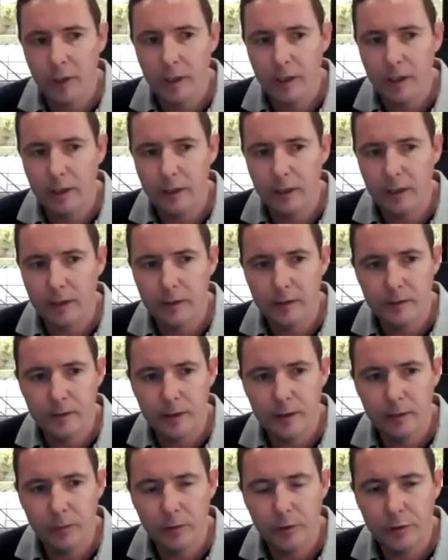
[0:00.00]
I, I can
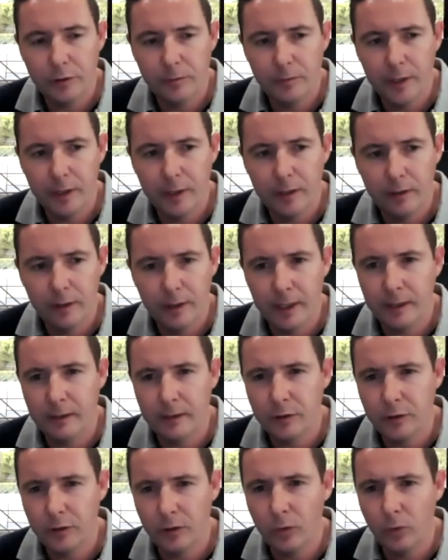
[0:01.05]
see what you mean. And
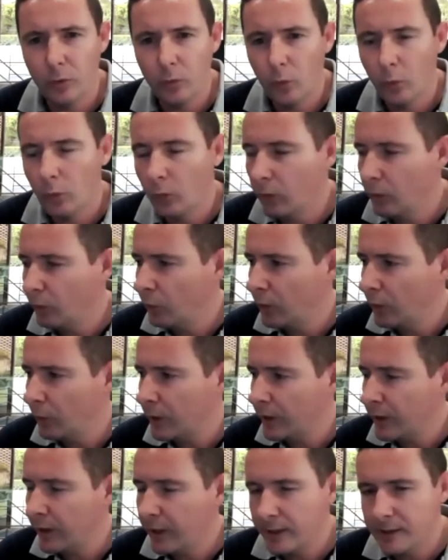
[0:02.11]
so, what,
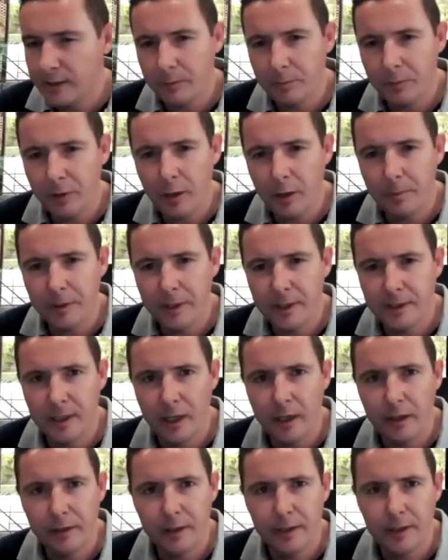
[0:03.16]
what kinds of properties
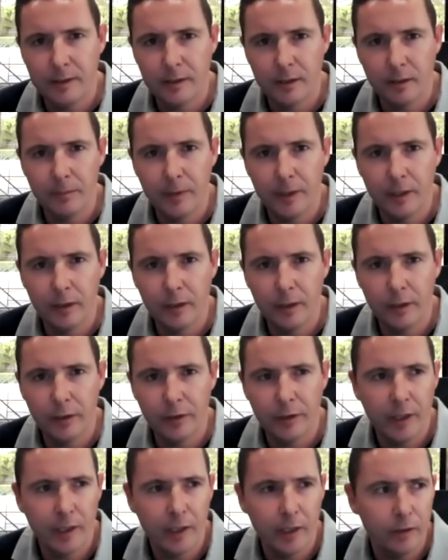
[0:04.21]
are these? I mean, are
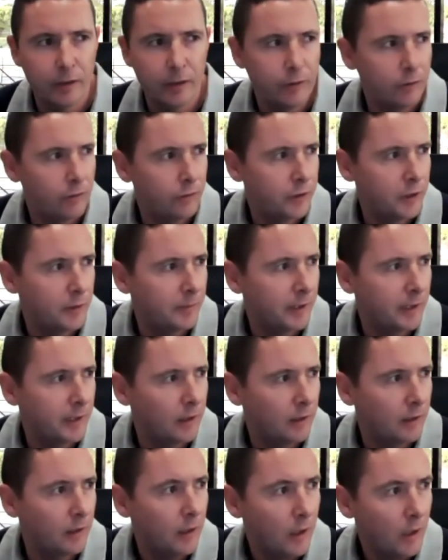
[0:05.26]
they your
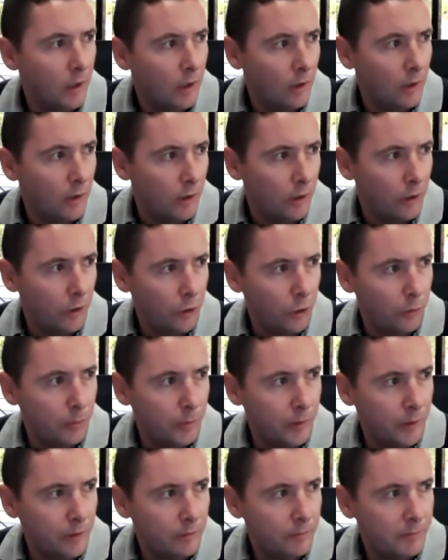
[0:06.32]
typical
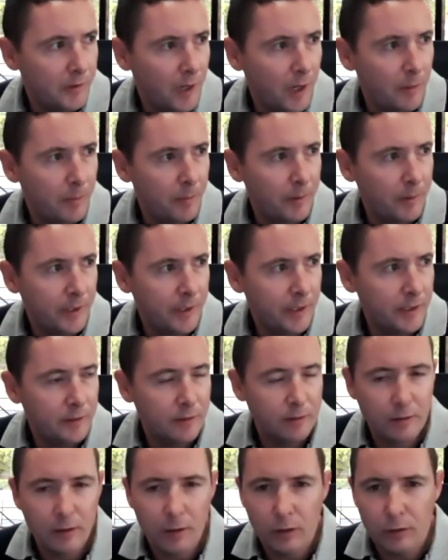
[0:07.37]
urban
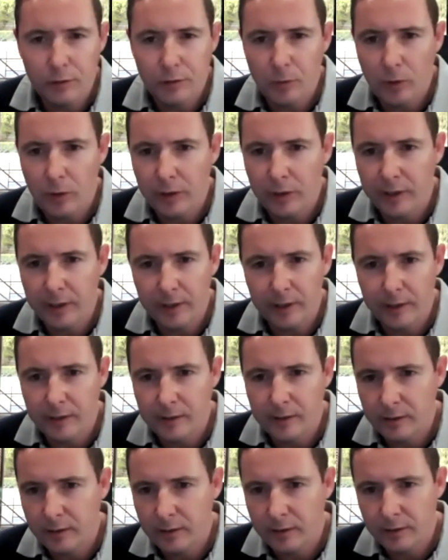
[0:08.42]
properties, close walking
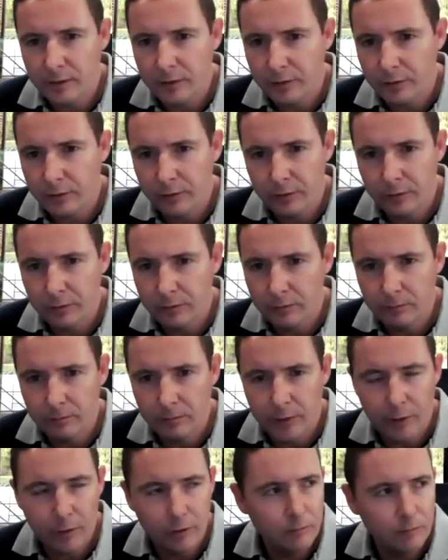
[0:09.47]
distance to,
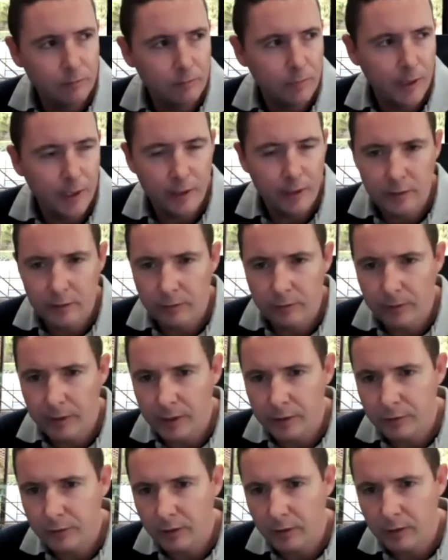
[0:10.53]
you know, bars and
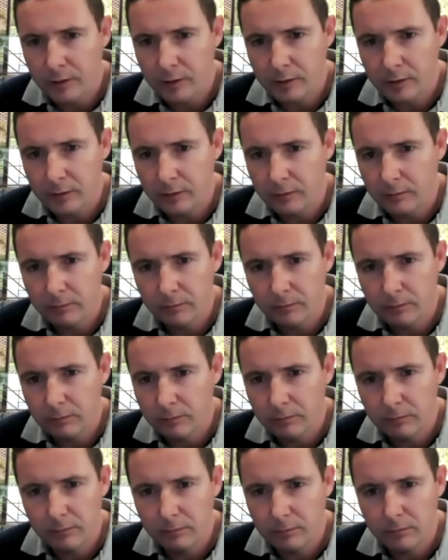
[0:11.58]
restaurants and,
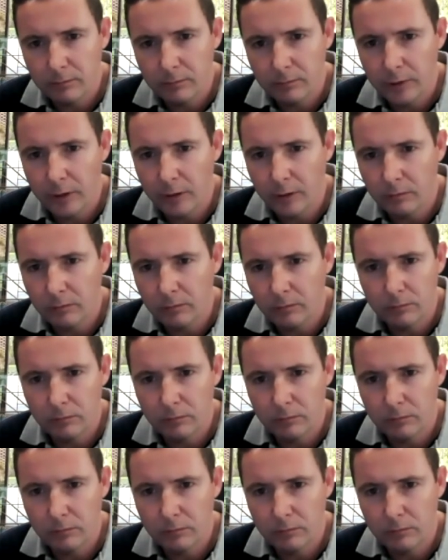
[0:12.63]
you know,